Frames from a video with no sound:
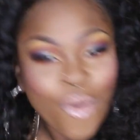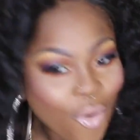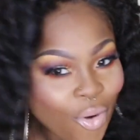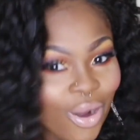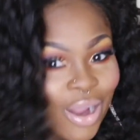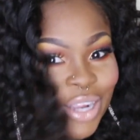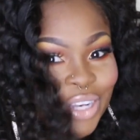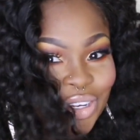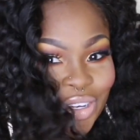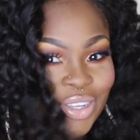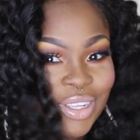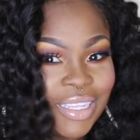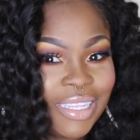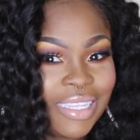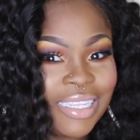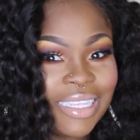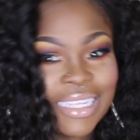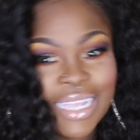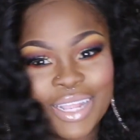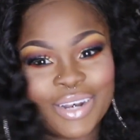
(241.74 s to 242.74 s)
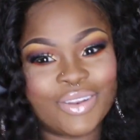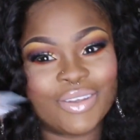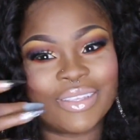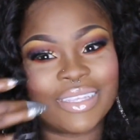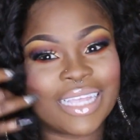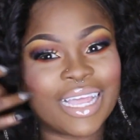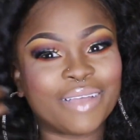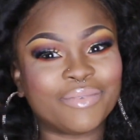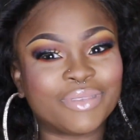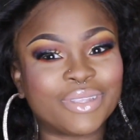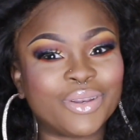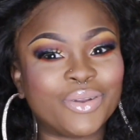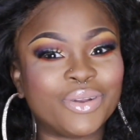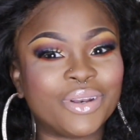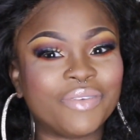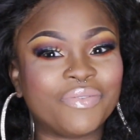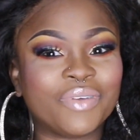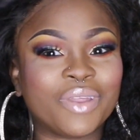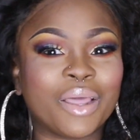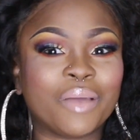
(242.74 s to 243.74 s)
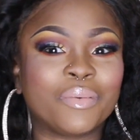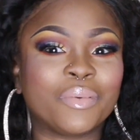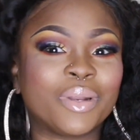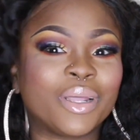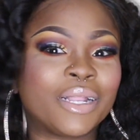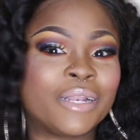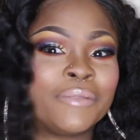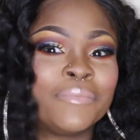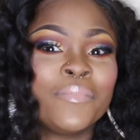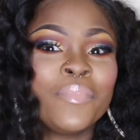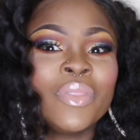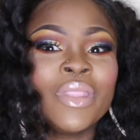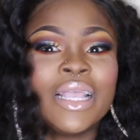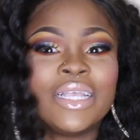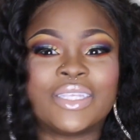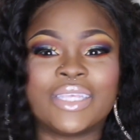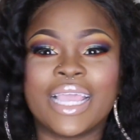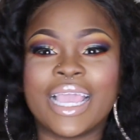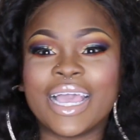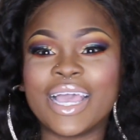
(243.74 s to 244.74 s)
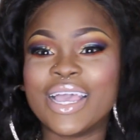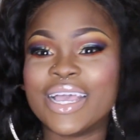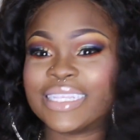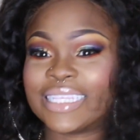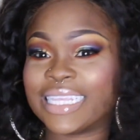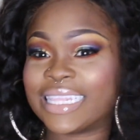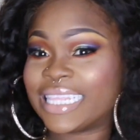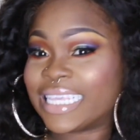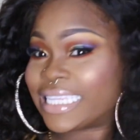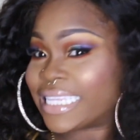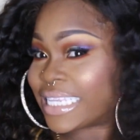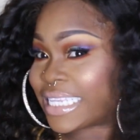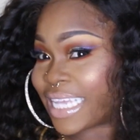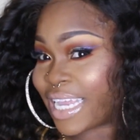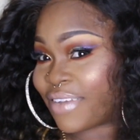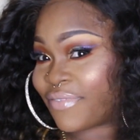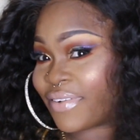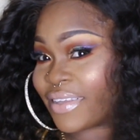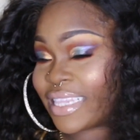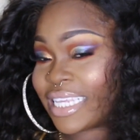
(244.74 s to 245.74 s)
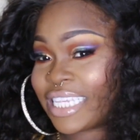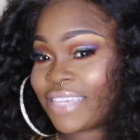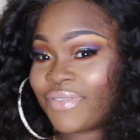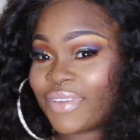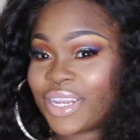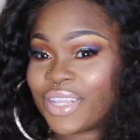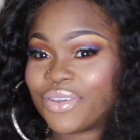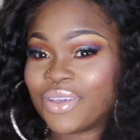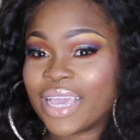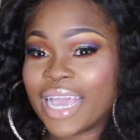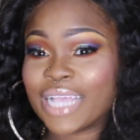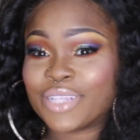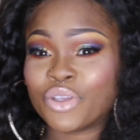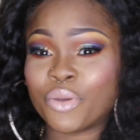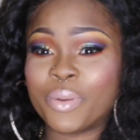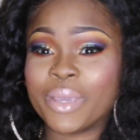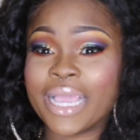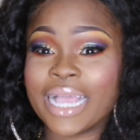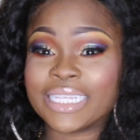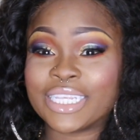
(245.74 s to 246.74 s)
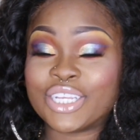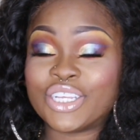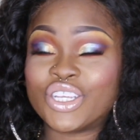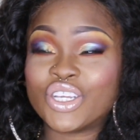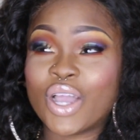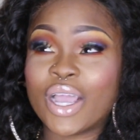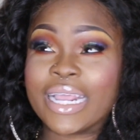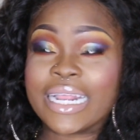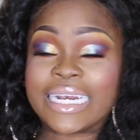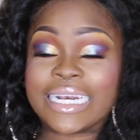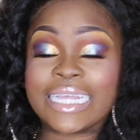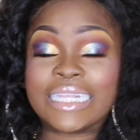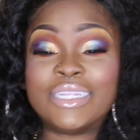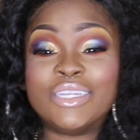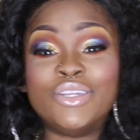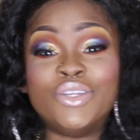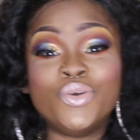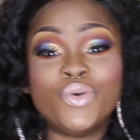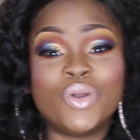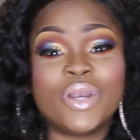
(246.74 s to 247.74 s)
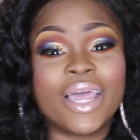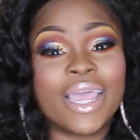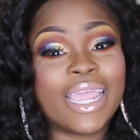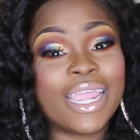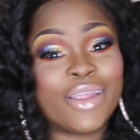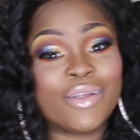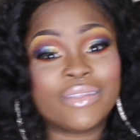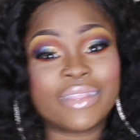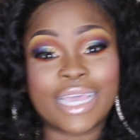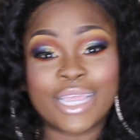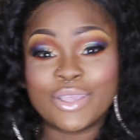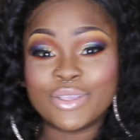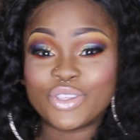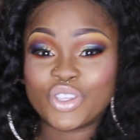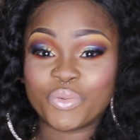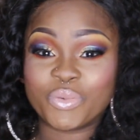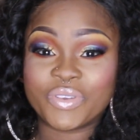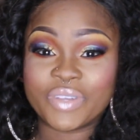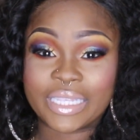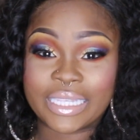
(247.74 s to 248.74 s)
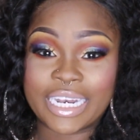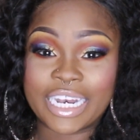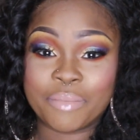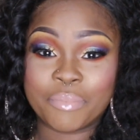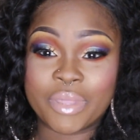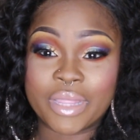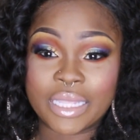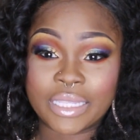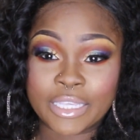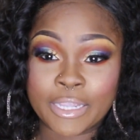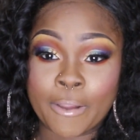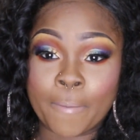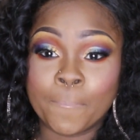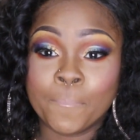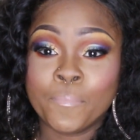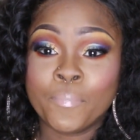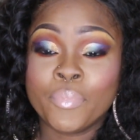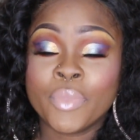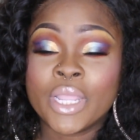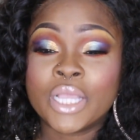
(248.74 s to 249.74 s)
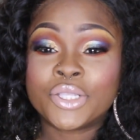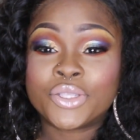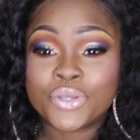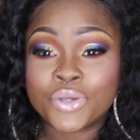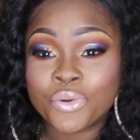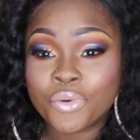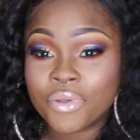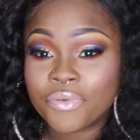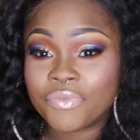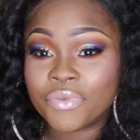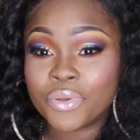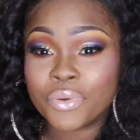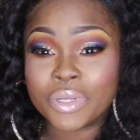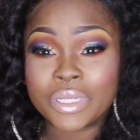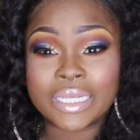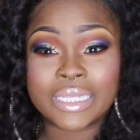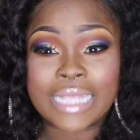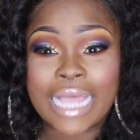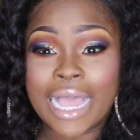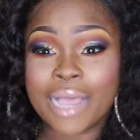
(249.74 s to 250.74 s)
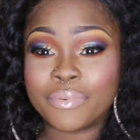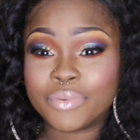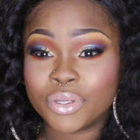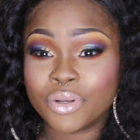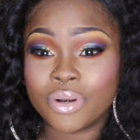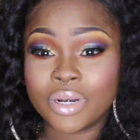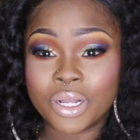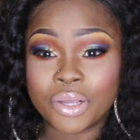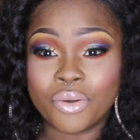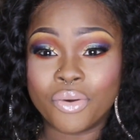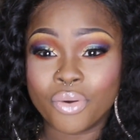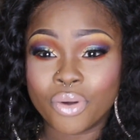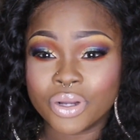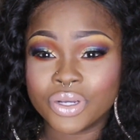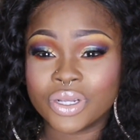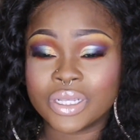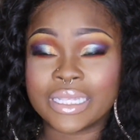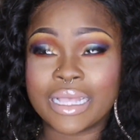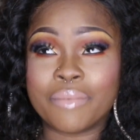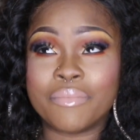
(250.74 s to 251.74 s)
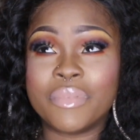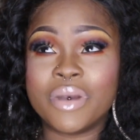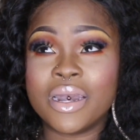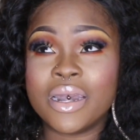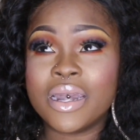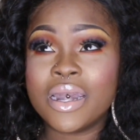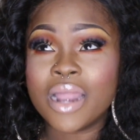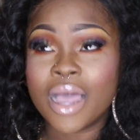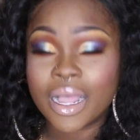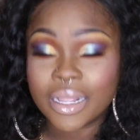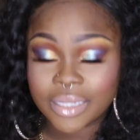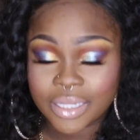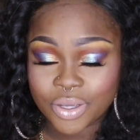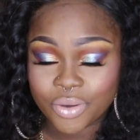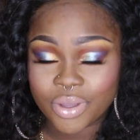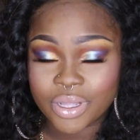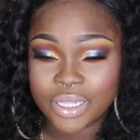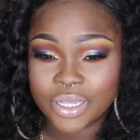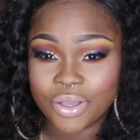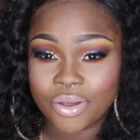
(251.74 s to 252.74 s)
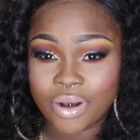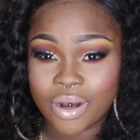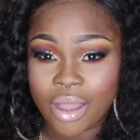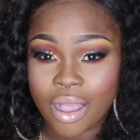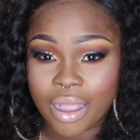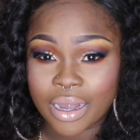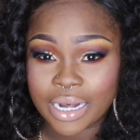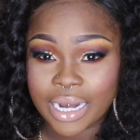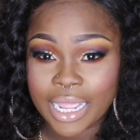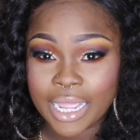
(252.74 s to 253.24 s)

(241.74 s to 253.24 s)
oh gosh, where's the scissors? Are you joking? My scissors thing. And I saw that this the closure part was a little bit too